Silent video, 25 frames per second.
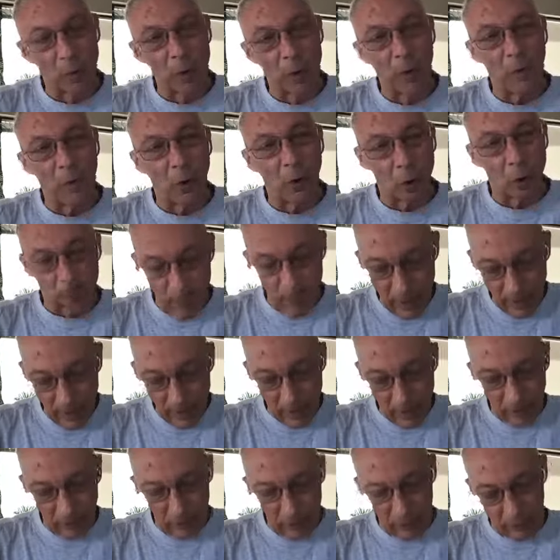makes our
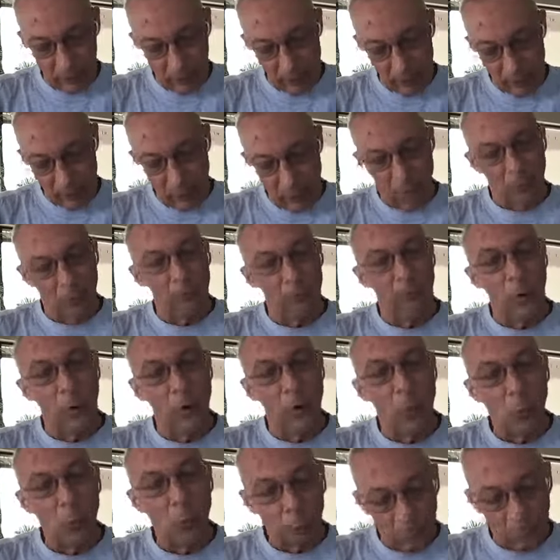meetings
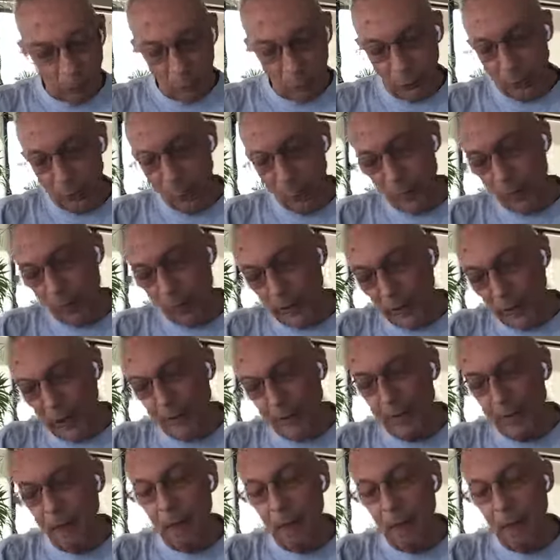flow so smoothly?